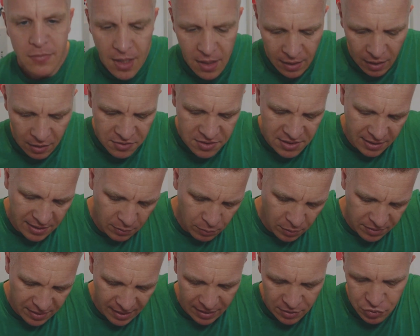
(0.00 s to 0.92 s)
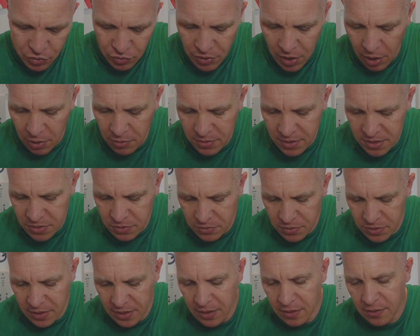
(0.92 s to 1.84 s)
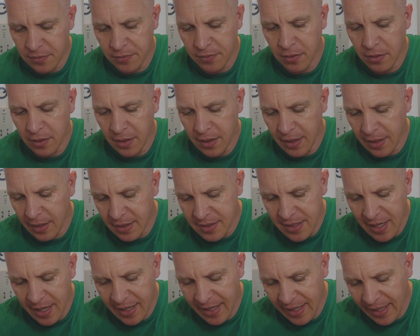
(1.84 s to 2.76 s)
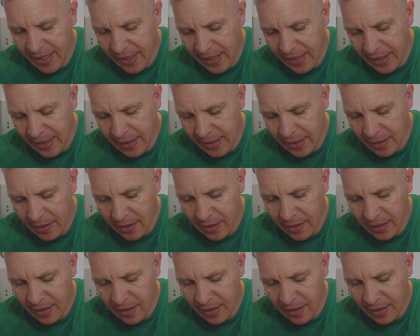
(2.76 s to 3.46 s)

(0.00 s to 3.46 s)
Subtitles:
I'll tell you what the actual code is underneath. It is a E.